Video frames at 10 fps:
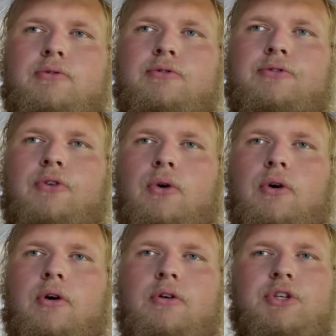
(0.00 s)

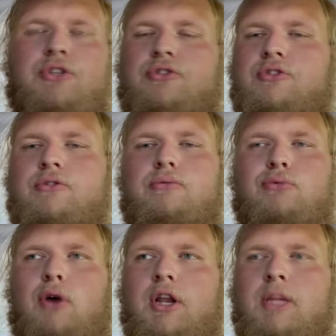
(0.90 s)
for just
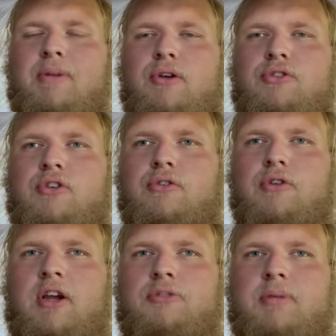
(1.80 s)
run-of-the-mill
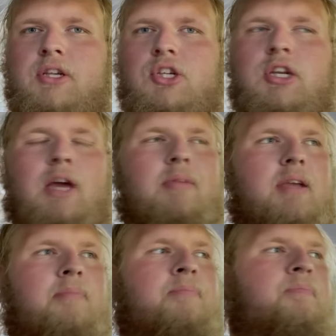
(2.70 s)
silver Expedition. I mean,